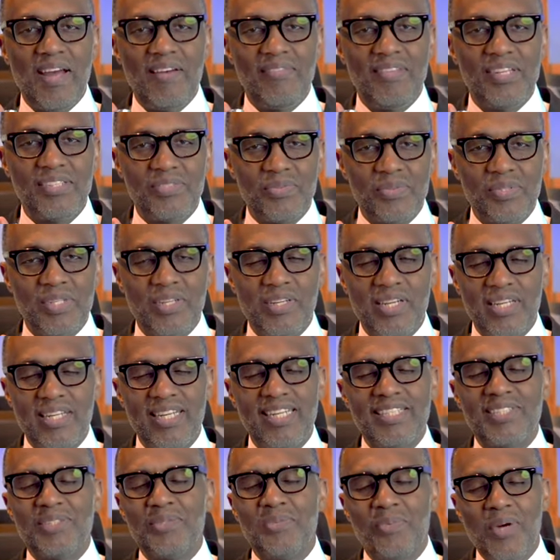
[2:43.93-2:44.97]
this one in your
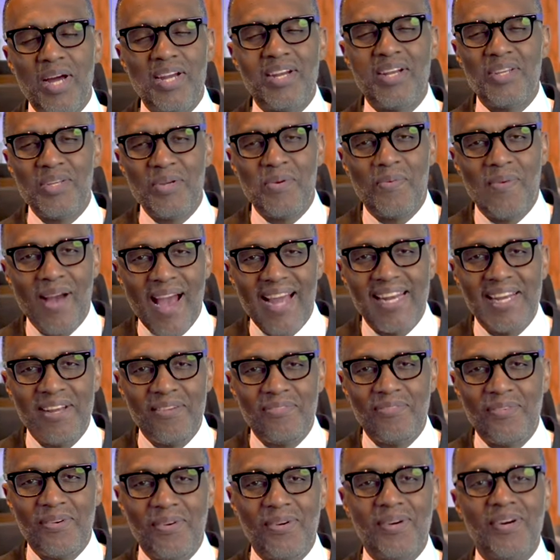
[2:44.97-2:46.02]
collection, what are you waiting
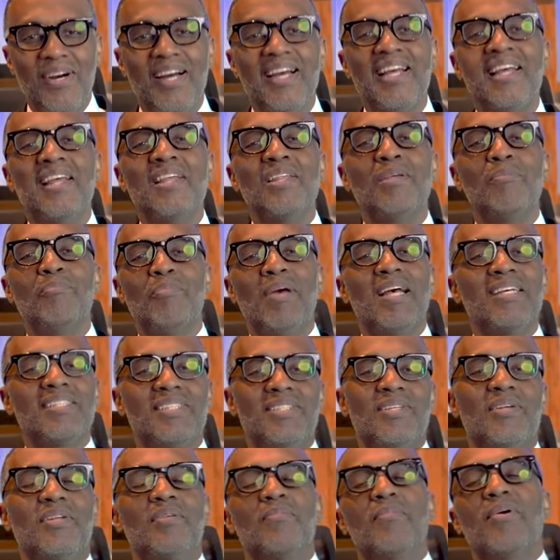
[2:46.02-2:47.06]
for?
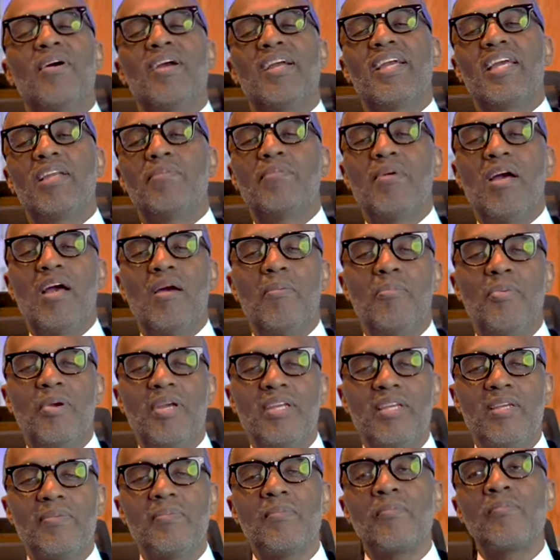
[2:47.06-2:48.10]
Best on the market, in my
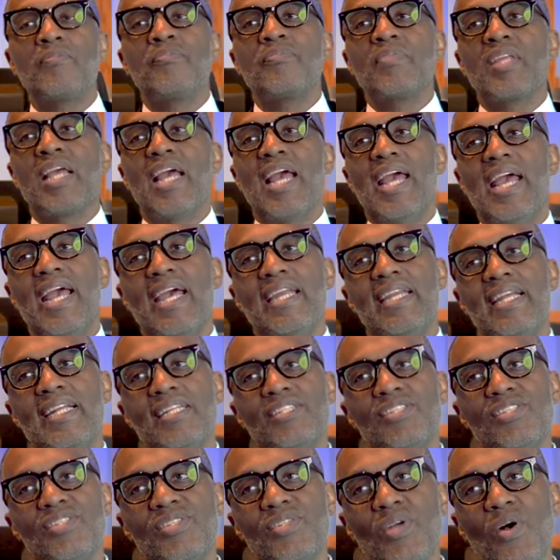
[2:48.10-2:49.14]
opinion. And
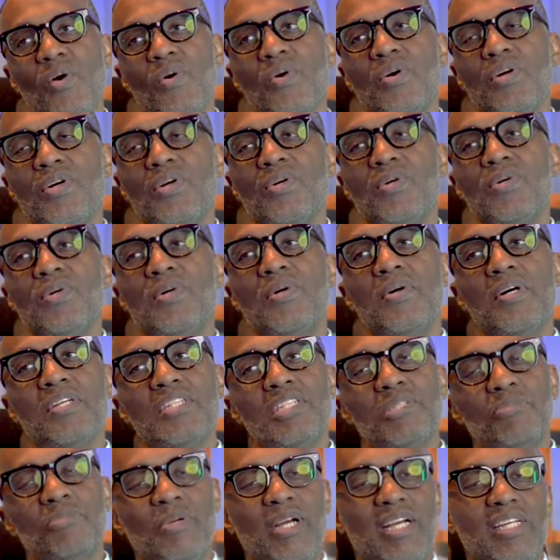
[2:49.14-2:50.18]
it's so cool,
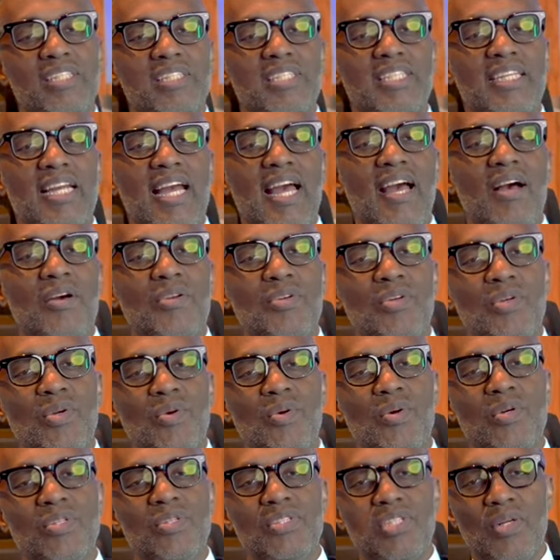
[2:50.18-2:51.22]
especially
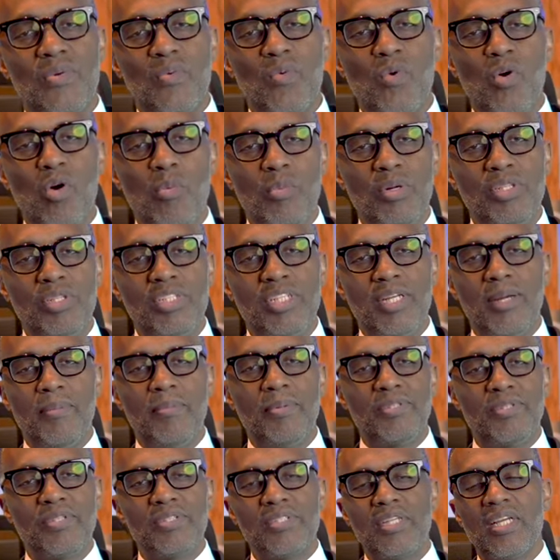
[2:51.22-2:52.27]
outdoors in the warmer
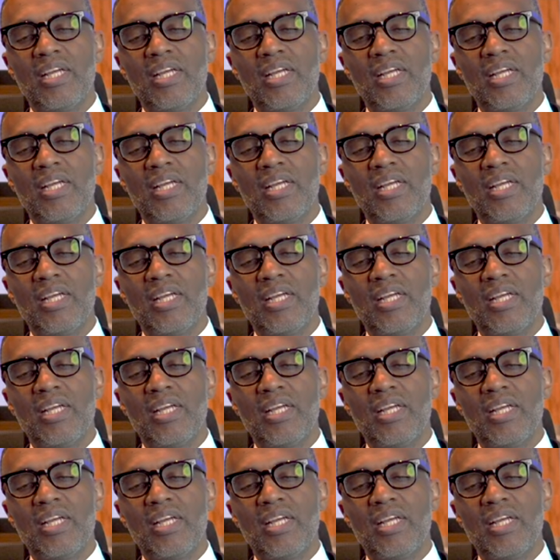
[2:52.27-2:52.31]
temperatures.